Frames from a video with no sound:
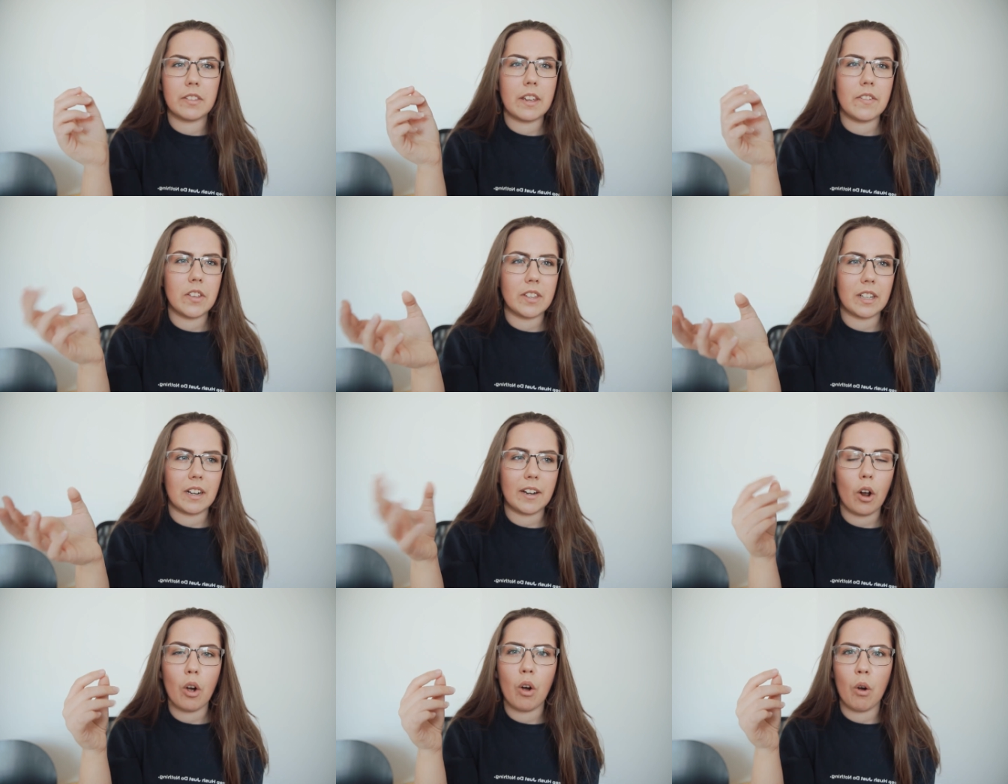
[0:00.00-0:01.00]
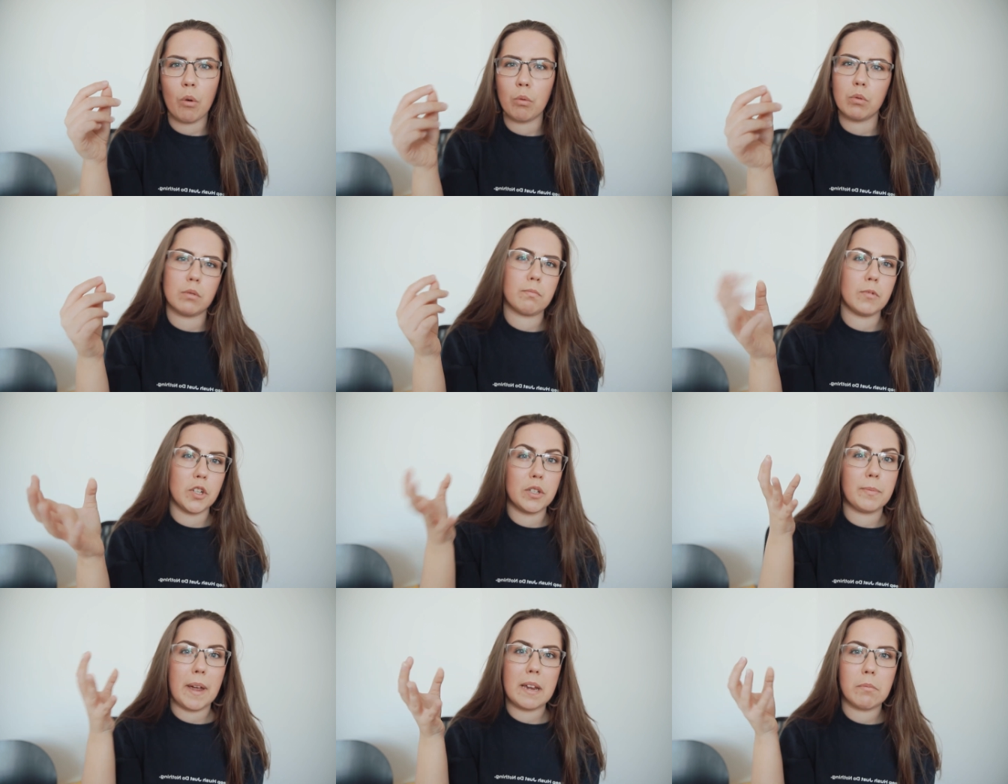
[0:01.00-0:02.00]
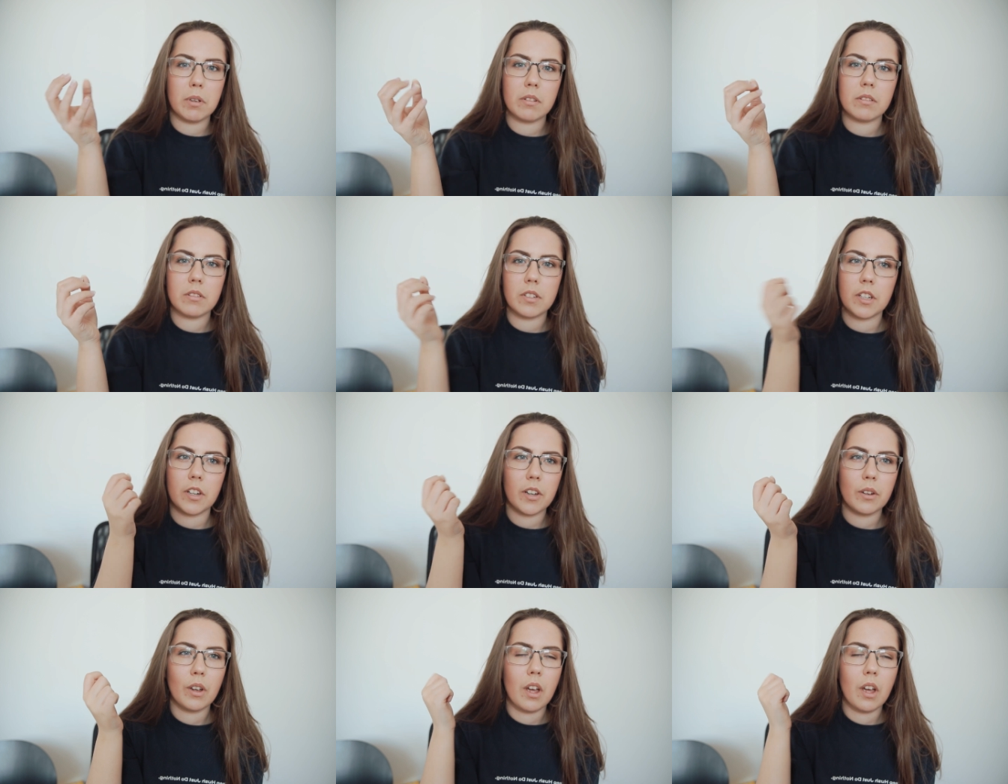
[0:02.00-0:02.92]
If you think like old newspapers, you know,